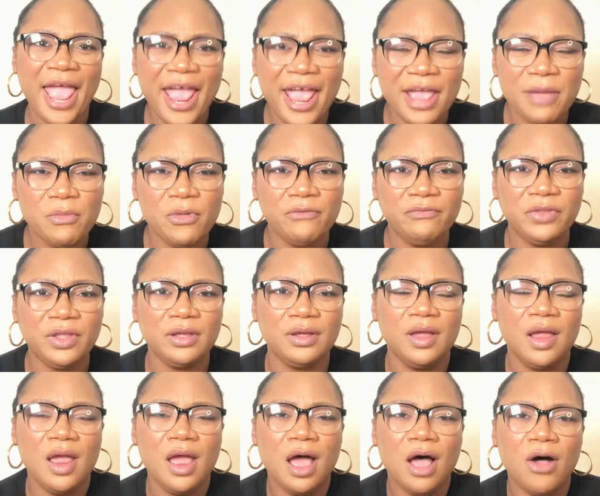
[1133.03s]
hem
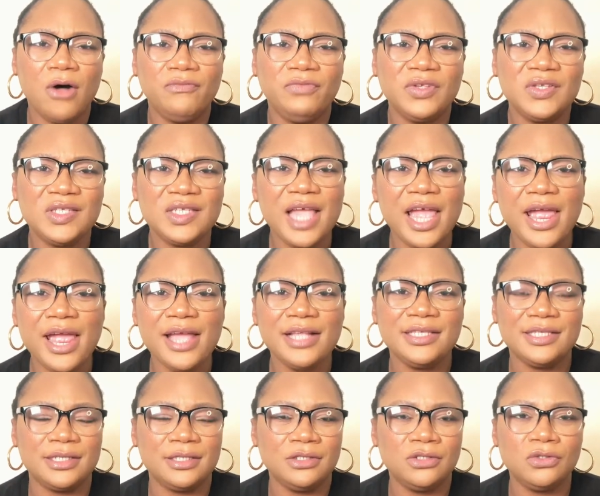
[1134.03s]
of the skirt
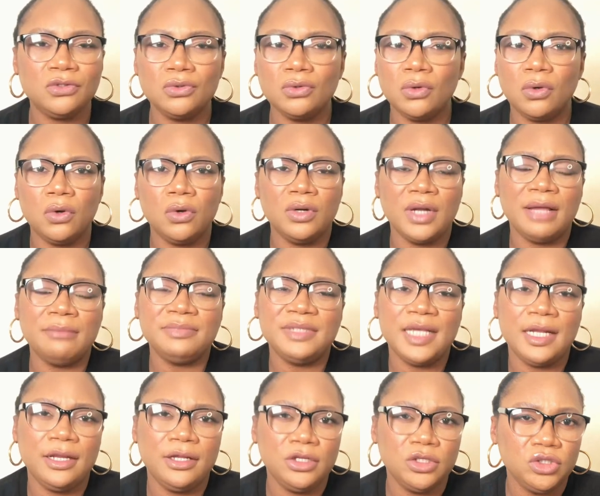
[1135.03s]
and so on. I'm
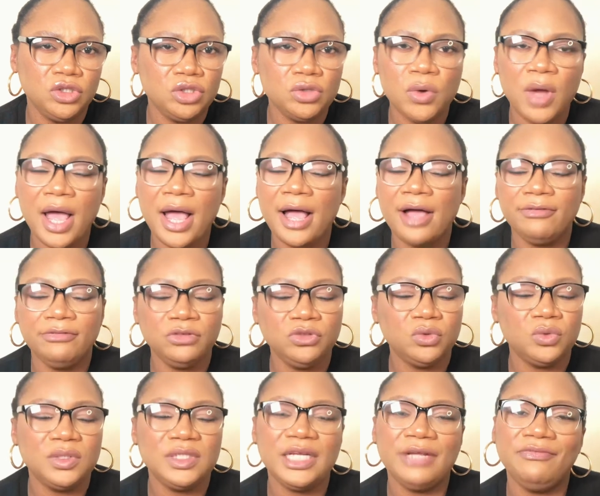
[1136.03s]
telling you, you
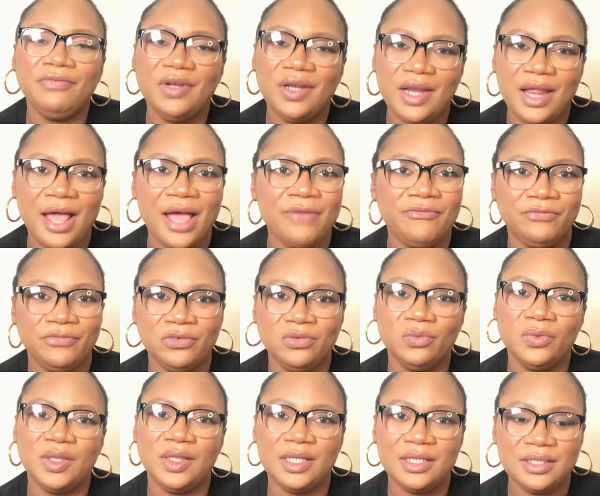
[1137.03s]
will definitely have fun
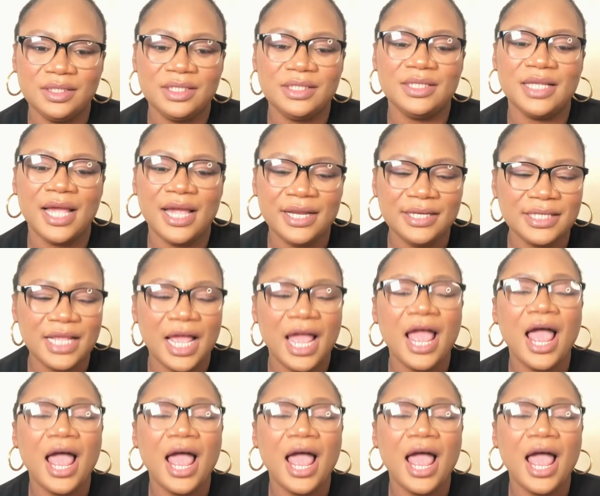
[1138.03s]
with these designs.